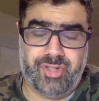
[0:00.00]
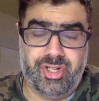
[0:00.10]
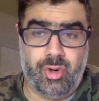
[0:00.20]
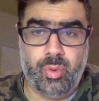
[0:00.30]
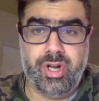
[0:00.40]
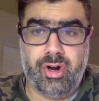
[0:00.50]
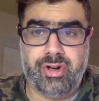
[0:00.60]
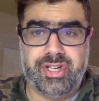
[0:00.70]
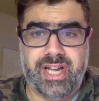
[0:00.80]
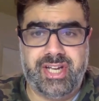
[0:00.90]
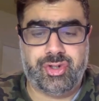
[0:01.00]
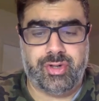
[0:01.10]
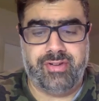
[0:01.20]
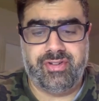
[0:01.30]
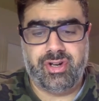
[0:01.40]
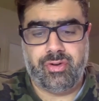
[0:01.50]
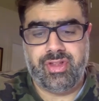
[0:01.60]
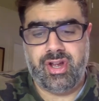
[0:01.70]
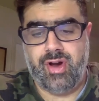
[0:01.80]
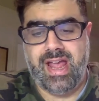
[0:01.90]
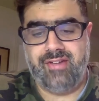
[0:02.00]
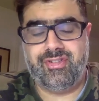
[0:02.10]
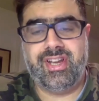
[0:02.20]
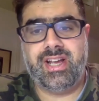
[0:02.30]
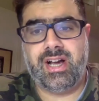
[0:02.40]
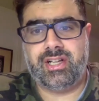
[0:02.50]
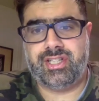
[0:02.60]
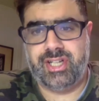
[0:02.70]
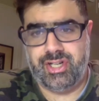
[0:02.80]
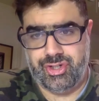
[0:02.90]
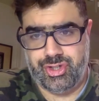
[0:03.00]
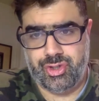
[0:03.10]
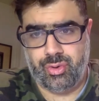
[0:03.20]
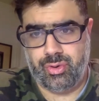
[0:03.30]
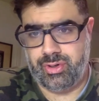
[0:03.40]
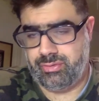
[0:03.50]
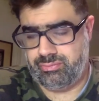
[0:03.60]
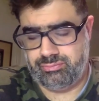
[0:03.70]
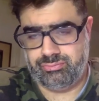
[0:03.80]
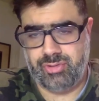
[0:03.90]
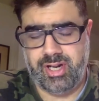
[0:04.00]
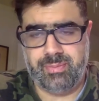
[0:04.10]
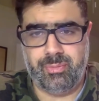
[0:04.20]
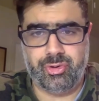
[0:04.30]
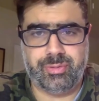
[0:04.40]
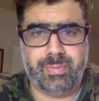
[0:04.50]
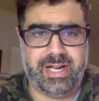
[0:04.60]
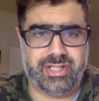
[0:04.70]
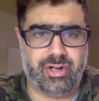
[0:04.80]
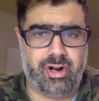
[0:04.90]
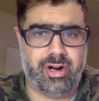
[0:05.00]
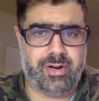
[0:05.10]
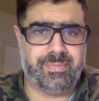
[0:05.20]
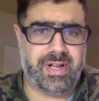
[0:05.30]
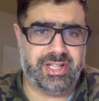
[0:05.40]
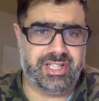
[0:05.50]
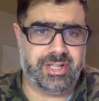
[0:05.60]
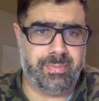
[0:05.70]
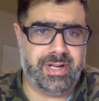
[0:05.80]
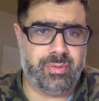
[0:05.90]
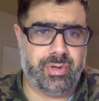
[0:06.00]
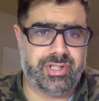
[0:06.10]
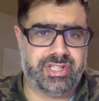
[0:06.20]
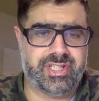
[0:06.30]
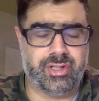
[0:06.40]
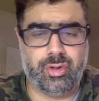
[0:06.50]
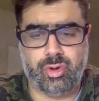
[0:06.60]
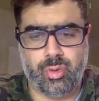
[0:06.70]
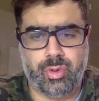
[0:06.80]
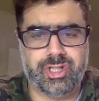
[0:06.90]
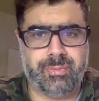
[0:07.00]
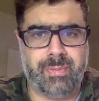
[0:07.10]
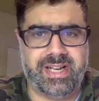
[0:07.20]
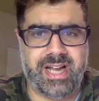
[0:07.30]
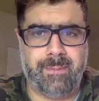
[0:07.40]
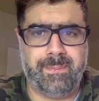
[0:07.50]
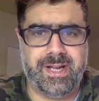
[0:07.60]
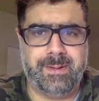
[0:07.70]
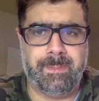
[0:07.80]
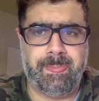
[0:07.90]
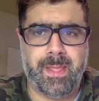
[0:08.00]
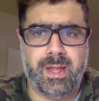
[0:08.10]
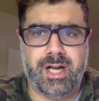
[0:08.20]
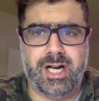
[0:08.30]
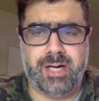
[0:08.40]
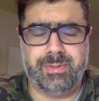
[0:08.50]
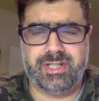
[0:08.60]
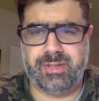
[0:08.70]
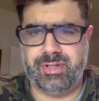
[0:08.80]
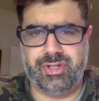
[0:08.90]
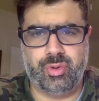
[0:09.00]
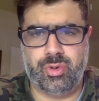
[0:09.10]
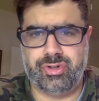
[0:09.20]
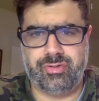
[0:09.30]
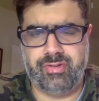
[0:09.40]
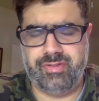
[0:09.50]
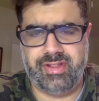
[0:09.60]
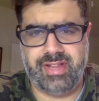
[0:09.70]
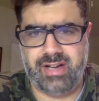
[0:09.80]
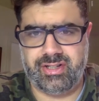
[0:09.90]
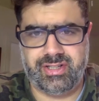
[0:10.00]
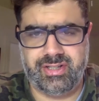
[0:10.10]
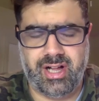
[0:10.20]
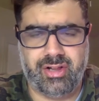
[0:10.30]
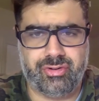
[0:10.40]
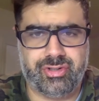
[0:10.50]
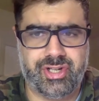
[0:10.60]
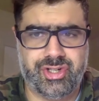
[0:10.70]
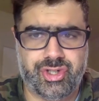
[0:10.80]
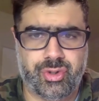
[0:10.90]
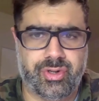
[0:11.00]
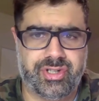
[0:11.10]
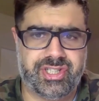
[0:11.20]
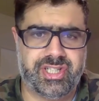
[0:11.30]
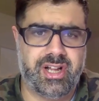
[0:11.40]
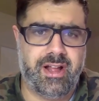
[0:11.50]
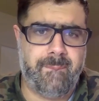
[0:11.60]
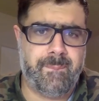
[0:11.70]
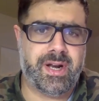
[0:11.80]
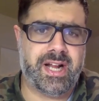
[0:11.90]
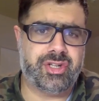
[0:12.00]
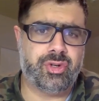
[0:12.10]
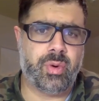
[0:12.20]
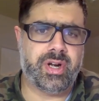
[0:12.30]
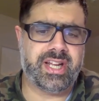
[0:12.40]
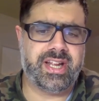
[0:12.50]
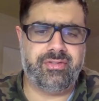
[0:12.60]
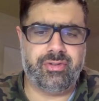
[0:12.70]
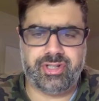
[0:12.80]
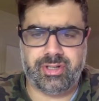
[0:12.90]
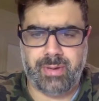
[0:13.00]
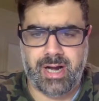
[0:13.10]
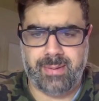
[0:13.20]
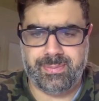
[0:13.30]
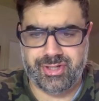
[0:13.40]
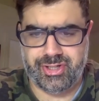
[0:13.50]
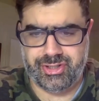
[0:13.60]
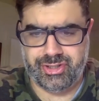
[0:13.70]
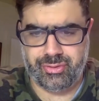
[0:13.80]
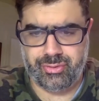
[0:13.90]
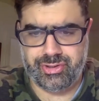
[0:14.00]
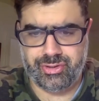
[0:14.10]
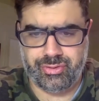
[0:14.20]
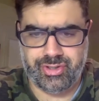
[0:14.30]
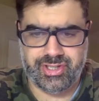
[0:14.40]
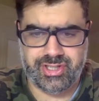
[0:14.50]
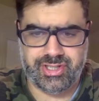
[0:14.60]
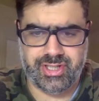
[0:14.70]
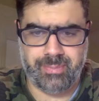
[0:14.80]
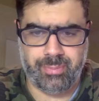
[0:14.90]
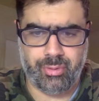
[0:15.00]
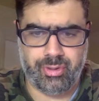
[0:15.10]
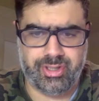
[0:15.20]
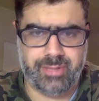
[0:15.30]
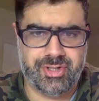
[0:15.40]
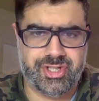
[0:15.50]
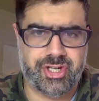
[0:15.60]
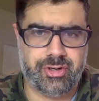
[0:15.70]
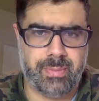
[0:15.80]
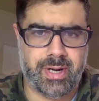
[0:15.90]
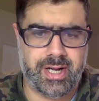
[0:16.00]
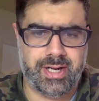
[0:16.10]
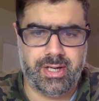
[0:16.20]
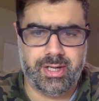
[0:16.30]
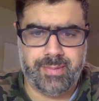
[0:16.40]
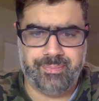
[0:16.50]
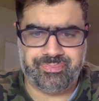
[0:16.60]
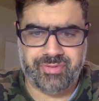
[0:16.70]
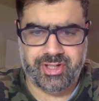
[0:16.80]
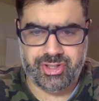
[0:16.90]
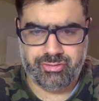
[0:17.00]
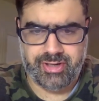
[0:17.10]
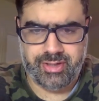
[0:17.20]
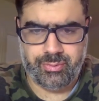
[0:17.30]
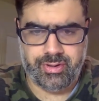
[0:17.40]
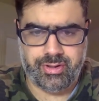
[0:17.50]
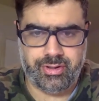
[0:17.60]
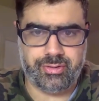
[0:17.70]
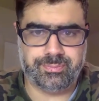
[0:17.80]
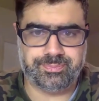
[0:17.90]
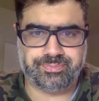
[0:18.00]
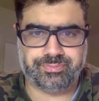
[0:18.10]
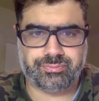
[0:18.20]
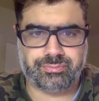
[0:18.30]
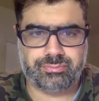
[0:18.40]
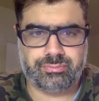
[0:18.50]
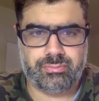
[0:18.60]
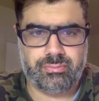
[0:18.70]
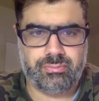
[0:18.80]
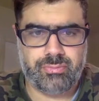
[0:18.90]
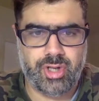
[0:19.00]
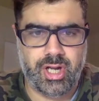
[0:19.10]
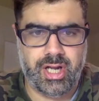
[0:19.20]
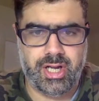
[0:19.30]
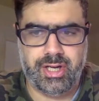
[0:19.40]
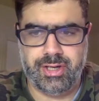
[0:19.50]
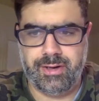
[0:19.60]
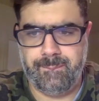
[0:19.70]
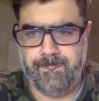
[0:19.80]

you know, we are in danger, even though they're FDIC insured, right? Most banks are, at least the big ones. The local ones may not be. Um, it's up to two hundred fifty thousand dollars insurance. But I do want to give you some options, though. So this is important. Let me share my screen with you, and